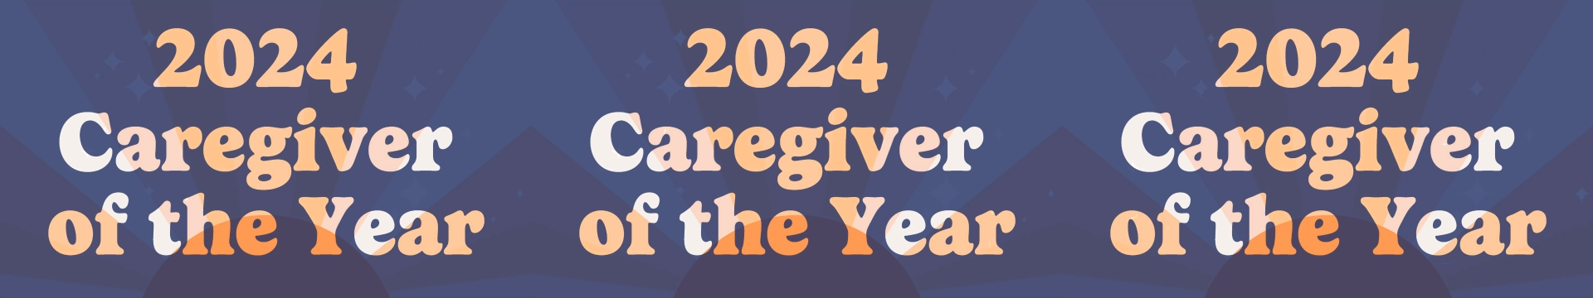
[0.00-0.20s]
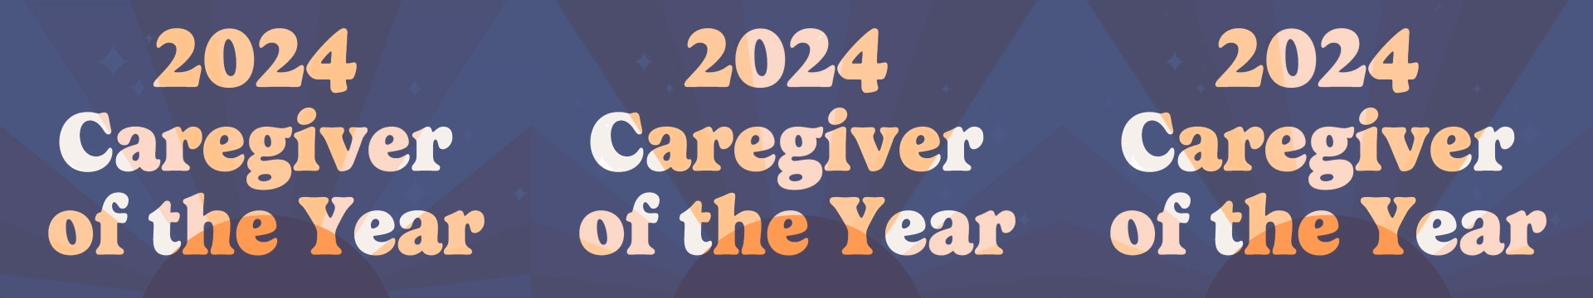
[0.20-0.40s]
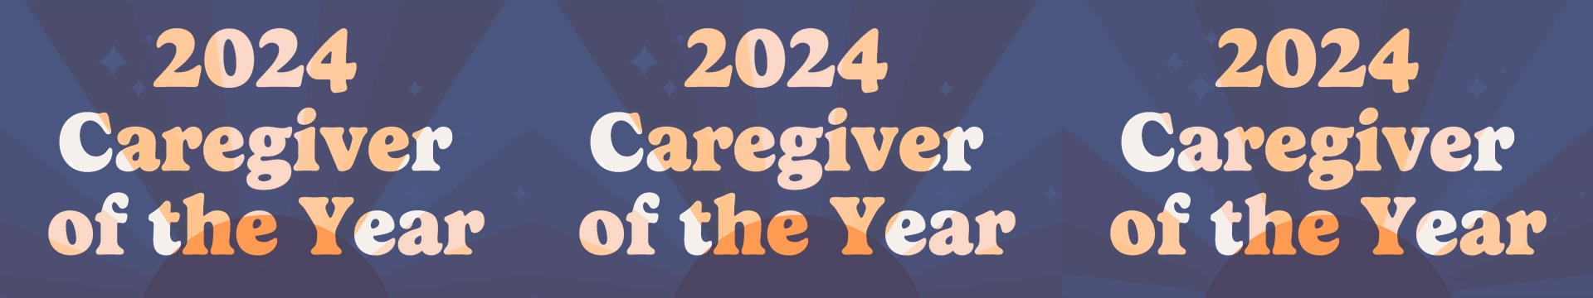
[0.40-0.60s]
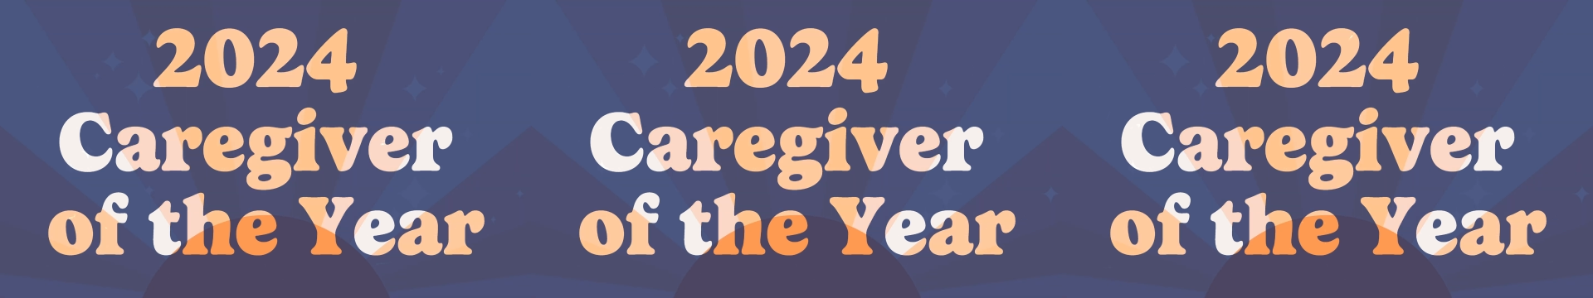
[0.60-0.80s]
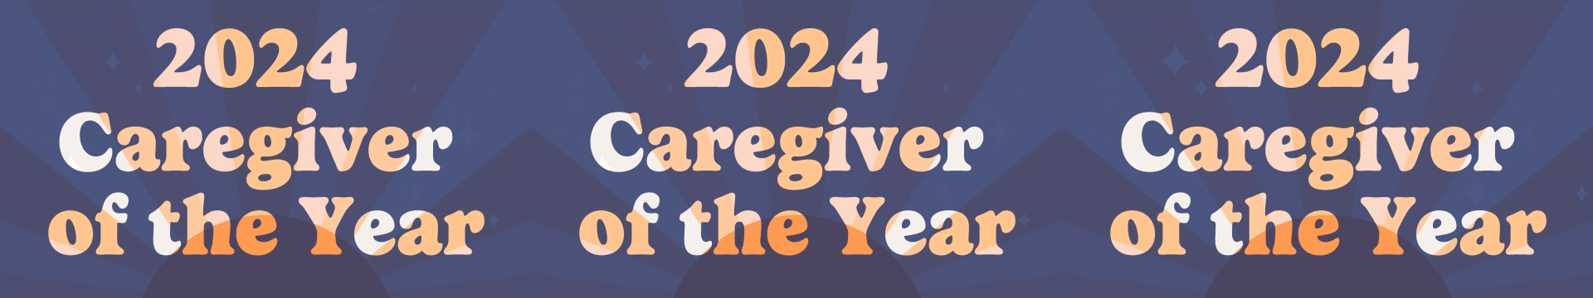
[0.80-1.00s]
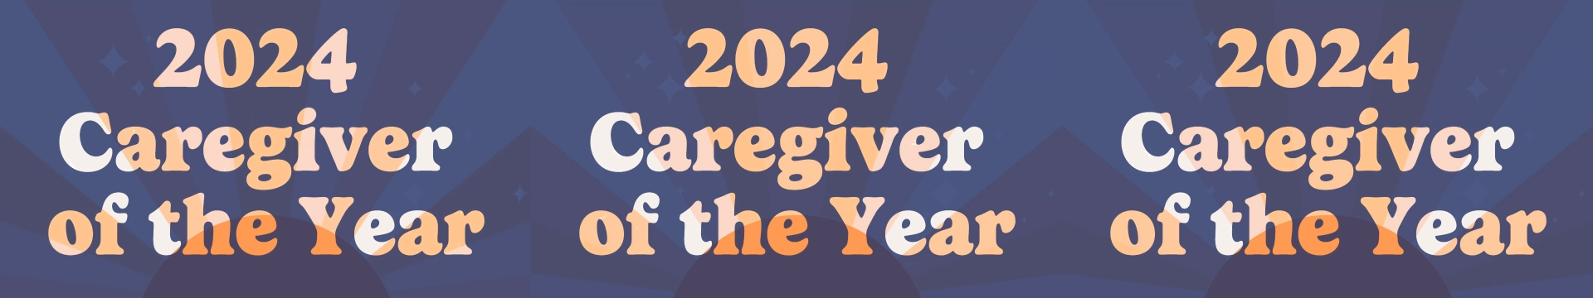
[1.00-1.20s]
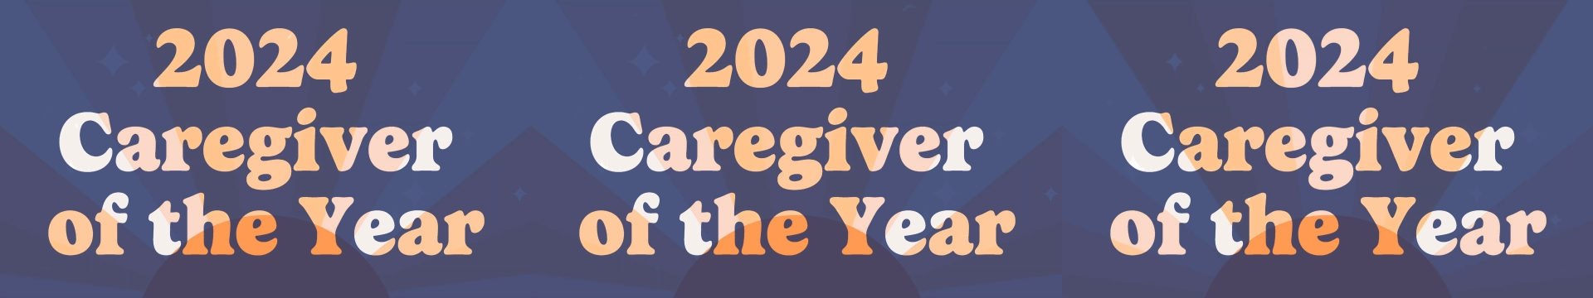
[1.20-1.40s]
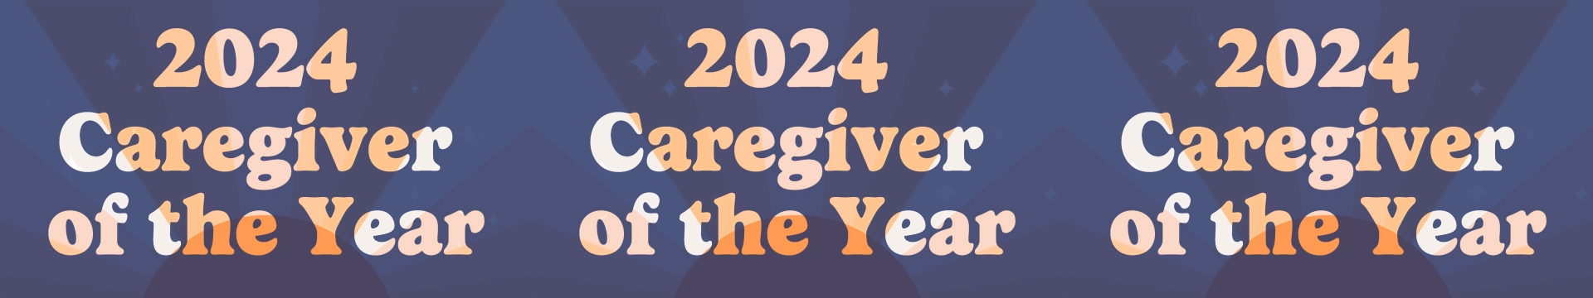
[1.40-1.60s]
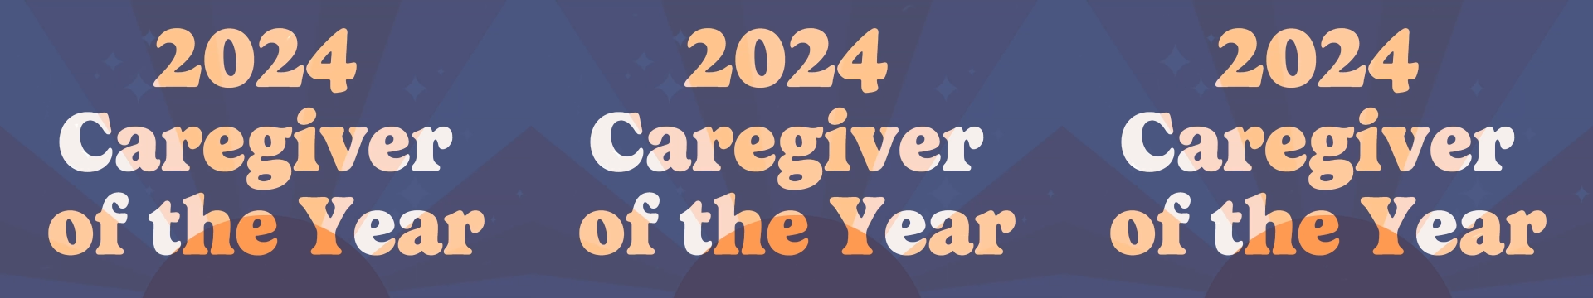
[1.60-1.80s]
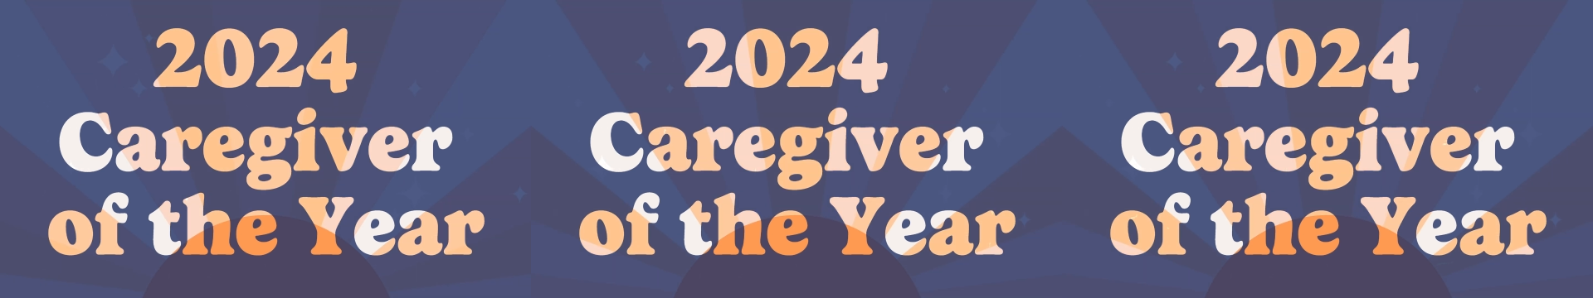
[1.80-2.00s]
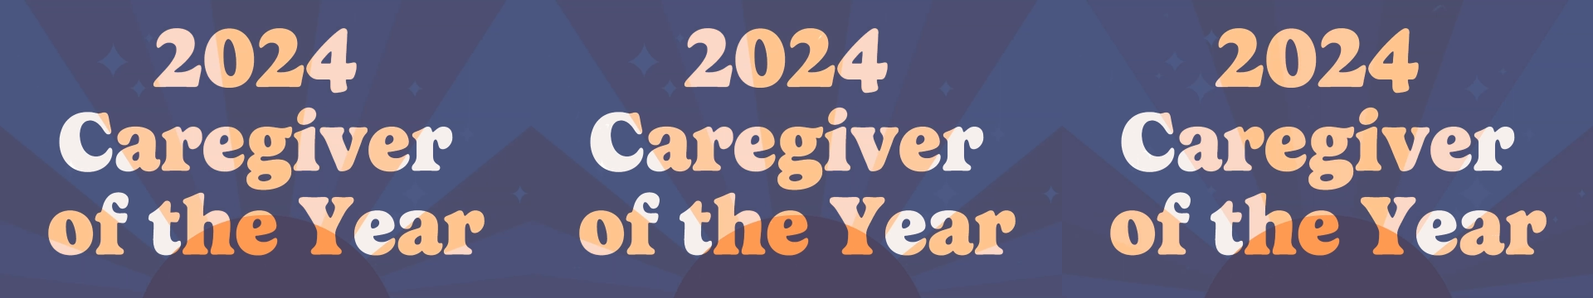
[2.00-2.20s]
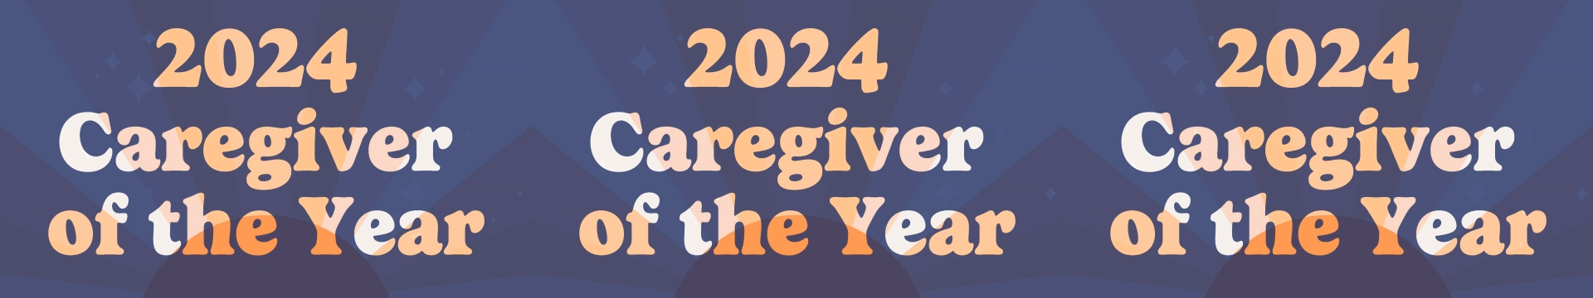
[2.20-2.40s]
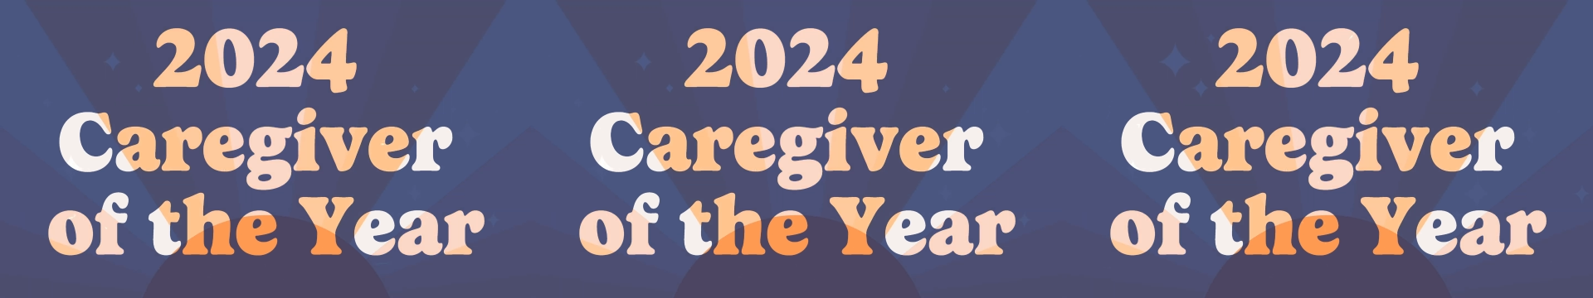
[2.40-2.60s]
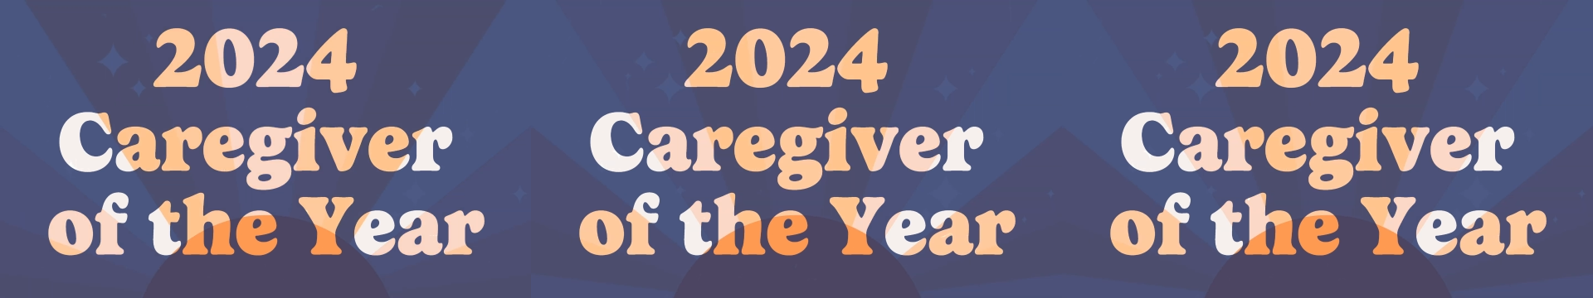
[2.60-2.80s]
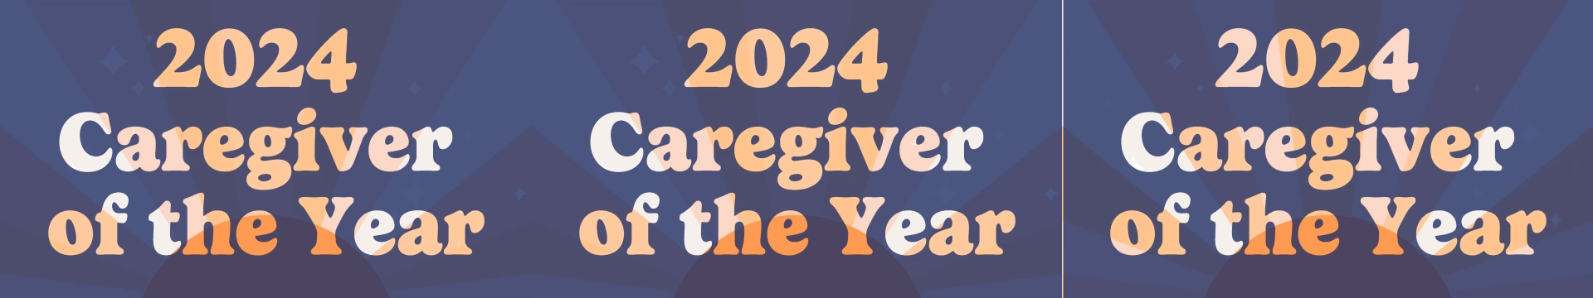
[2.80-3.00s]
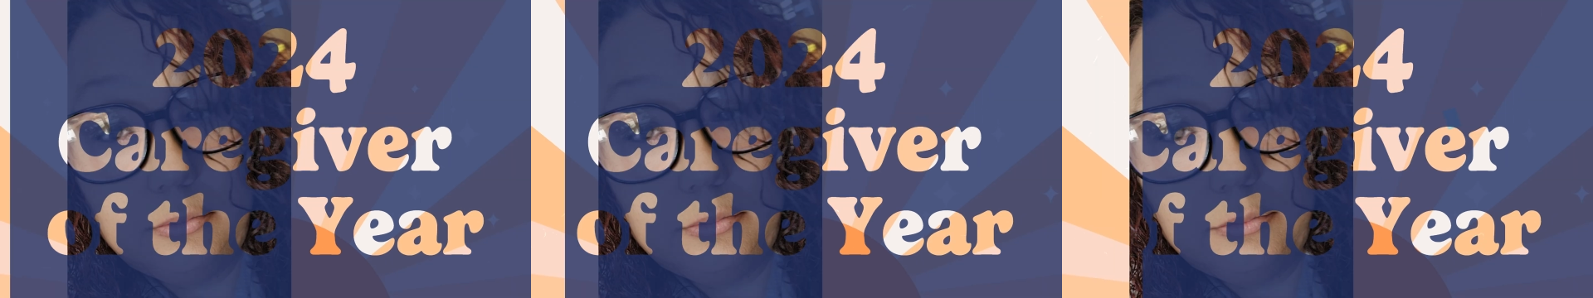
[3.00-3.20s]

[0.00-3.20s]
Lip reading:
Nobody's mouth can be seen.